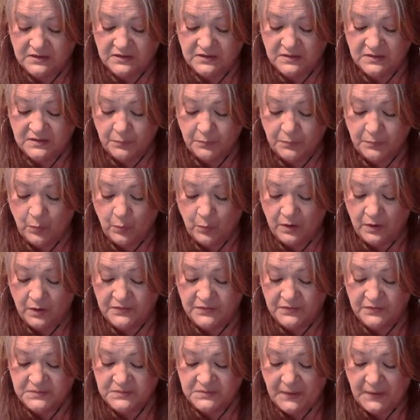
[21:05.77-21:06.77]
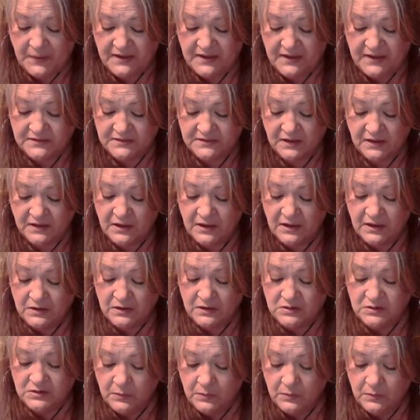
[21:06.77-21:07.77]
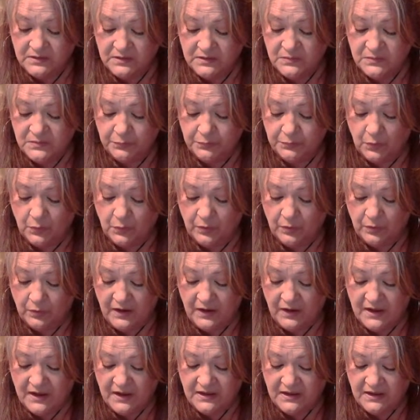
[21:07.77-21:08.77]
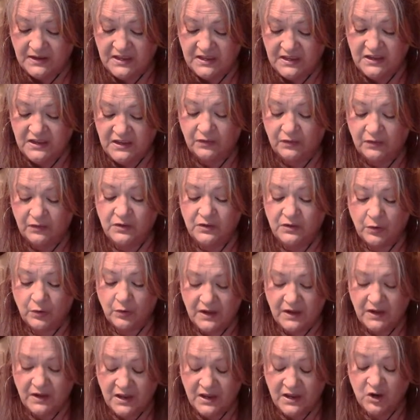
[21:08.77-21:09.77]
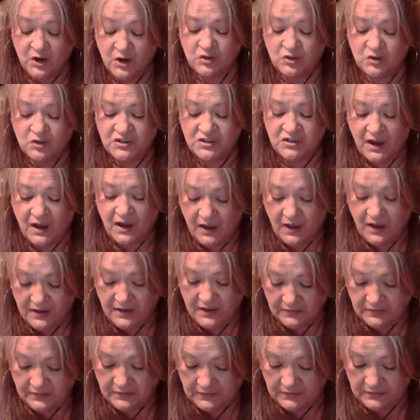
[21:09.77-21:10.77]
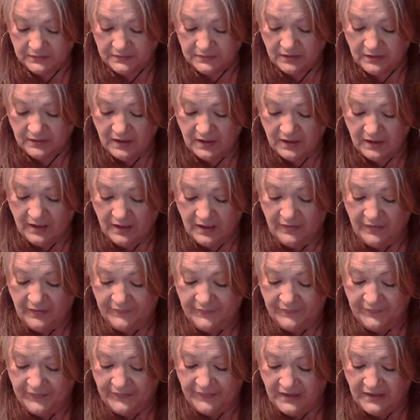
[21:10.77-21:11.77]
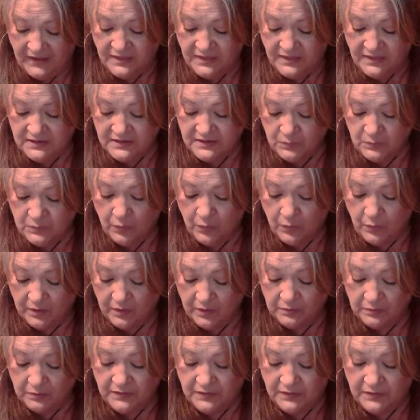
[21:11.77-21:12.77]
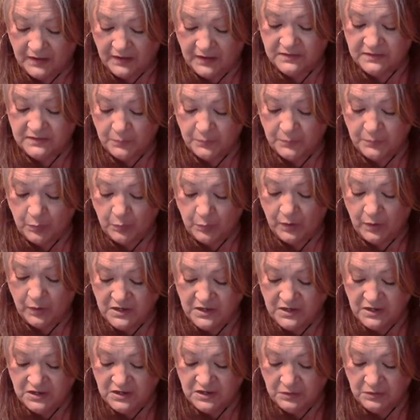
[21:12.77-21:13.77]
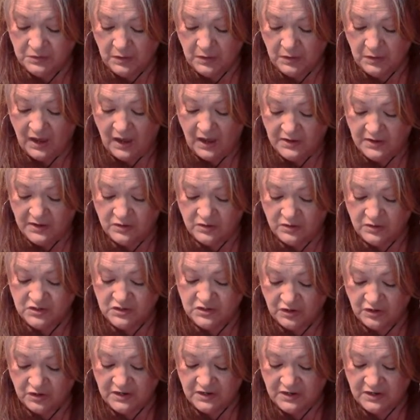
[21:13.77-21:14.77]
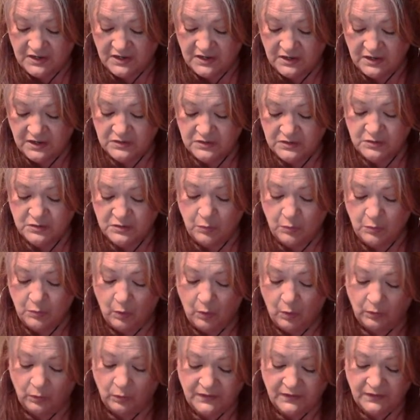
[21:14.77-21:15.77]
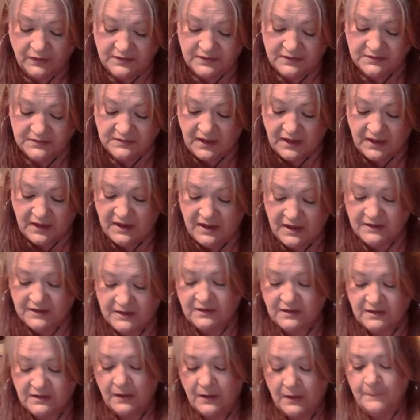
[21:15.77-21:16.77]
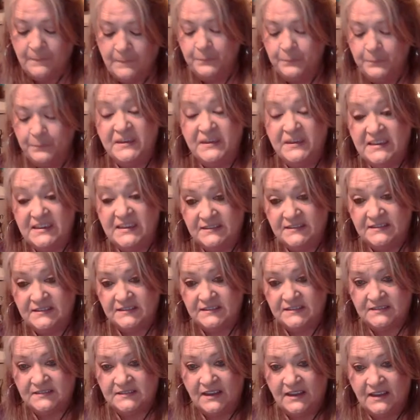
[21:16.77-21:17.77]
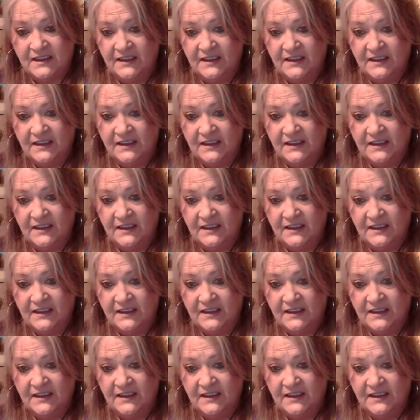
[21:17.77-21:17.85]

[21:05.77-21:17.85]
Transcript: supportive space to explore and heal your inner child. Let this oracle deck support you on your journey to wholeness and peace.